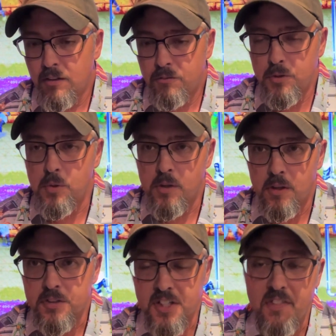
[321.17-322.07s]
few
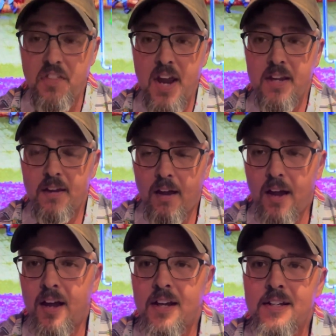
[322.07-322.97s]
others. And thank
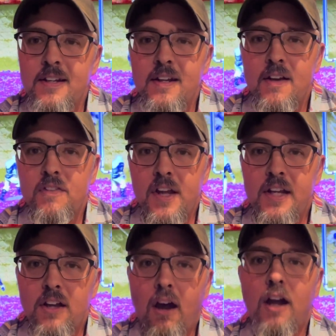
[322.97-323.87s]
God
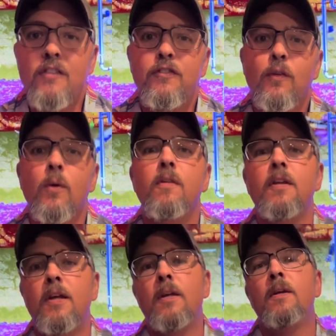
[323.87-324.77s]
for
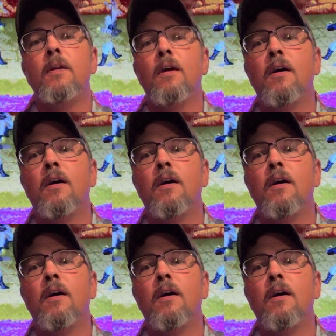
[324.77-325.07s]
the